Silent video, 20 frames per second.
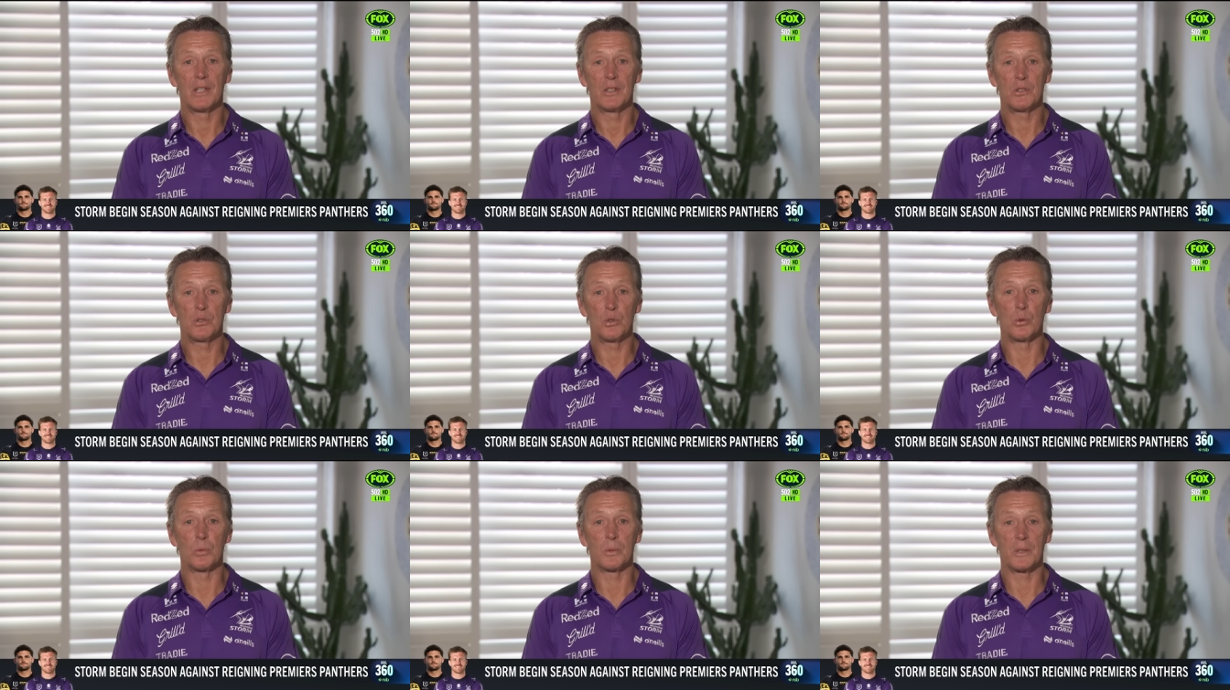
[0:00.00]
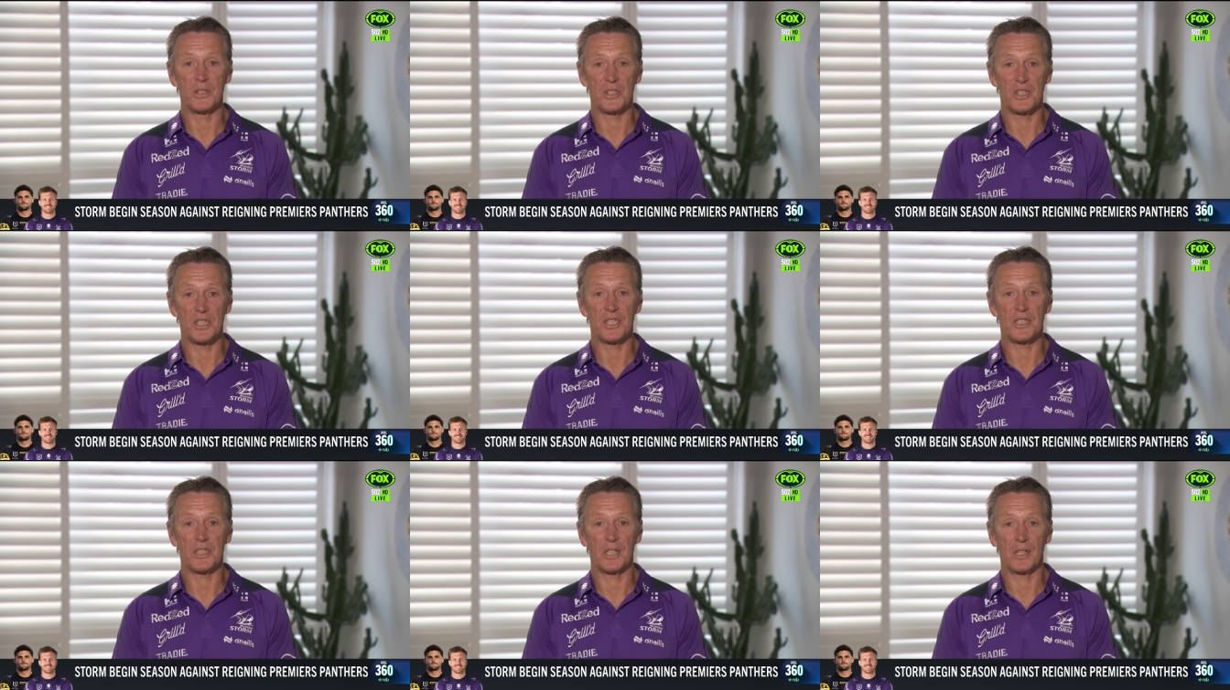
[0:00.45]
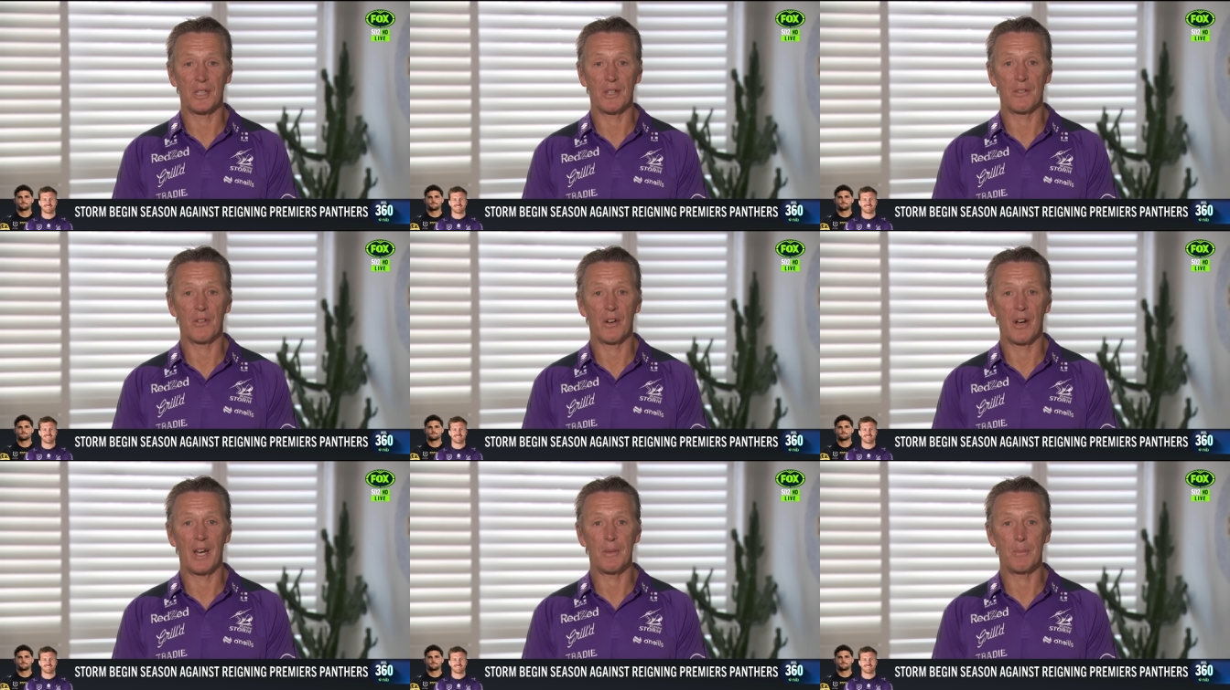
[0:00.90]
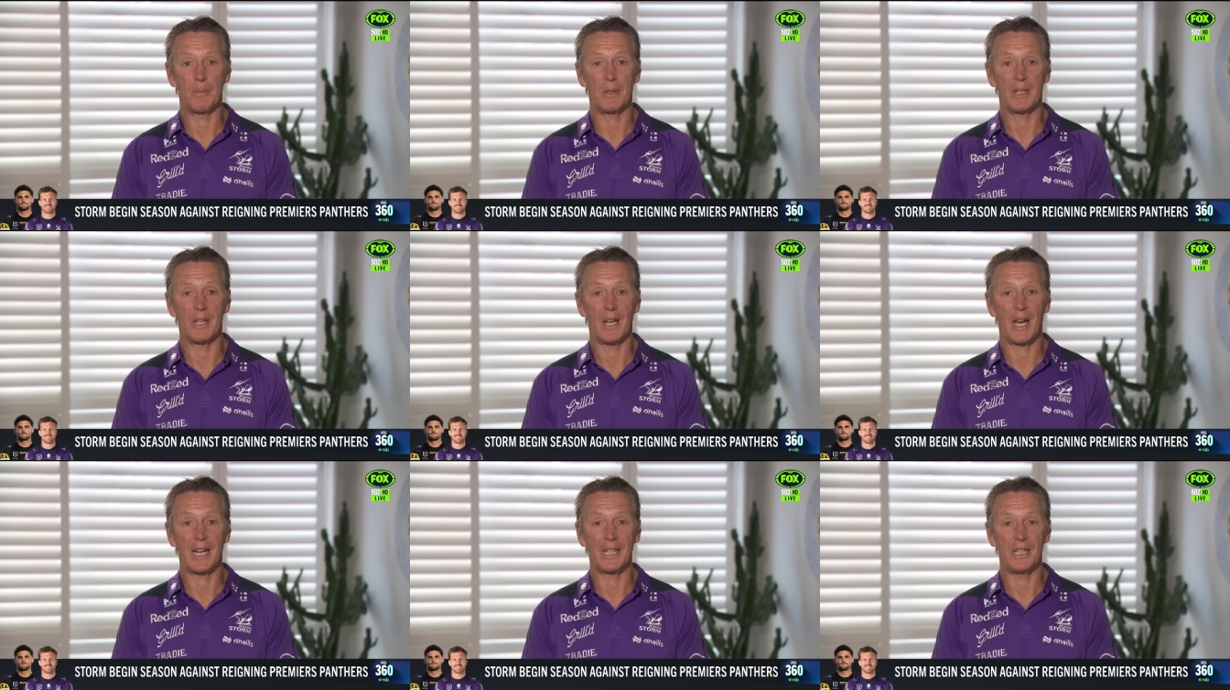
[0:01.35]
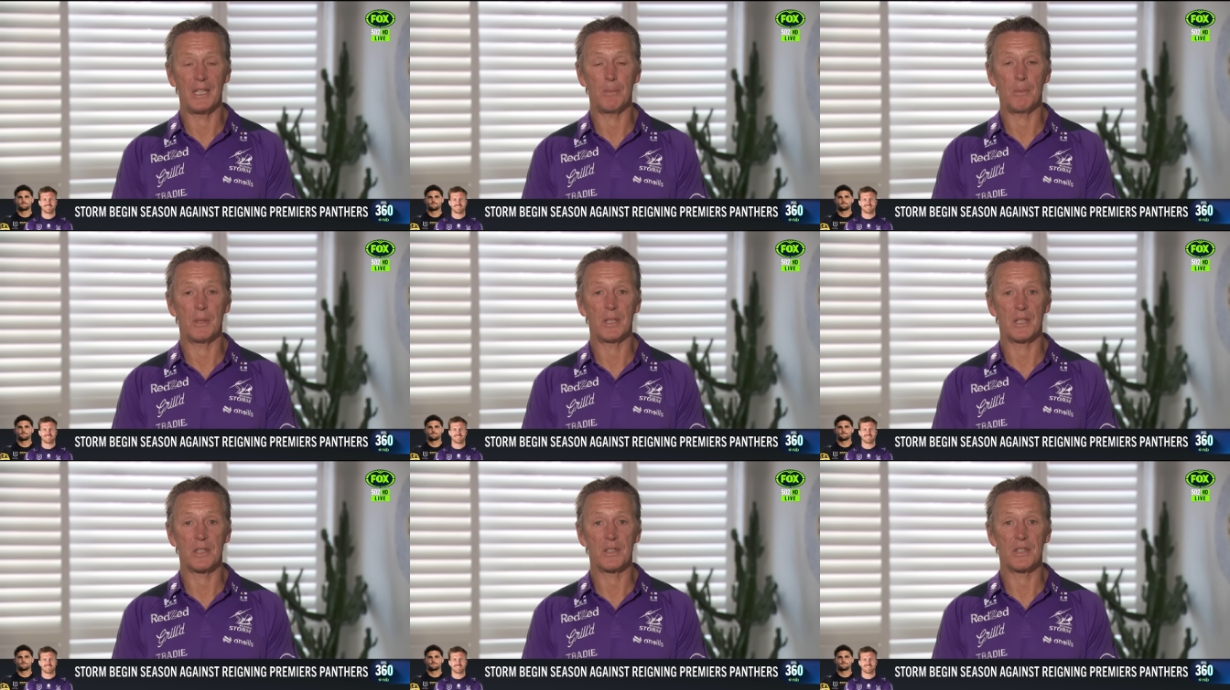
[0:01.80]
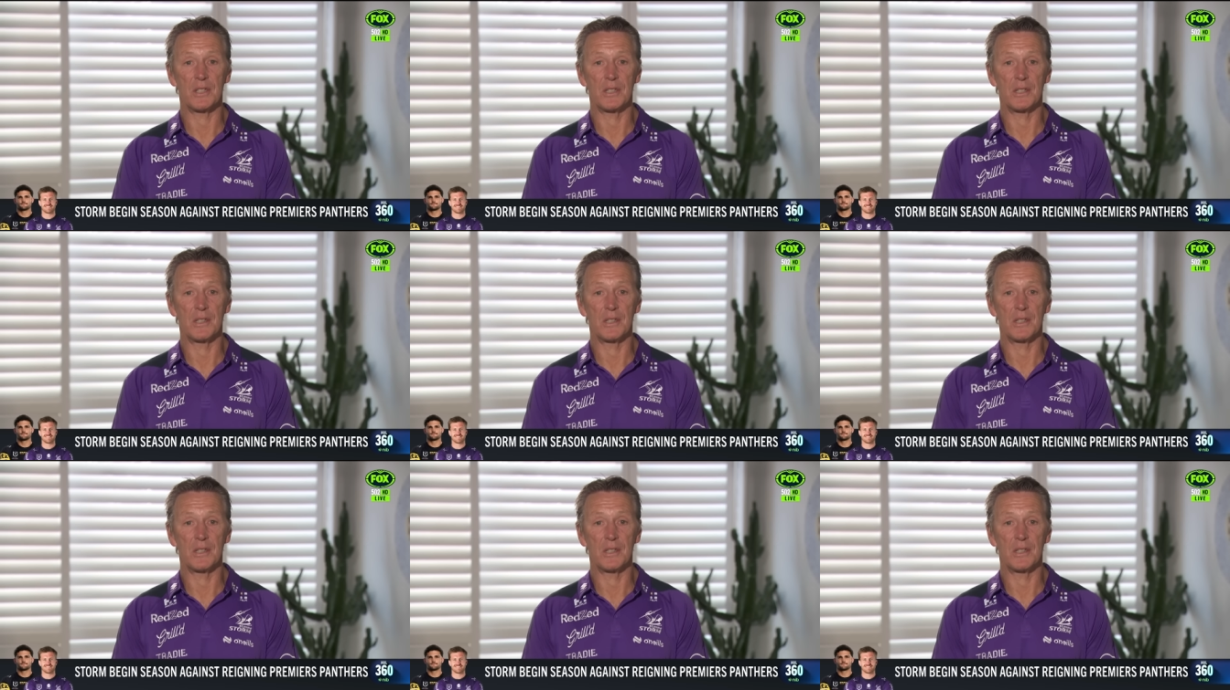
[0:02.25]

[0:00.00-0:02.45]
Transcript: do them consistently for eight, 80 minutes.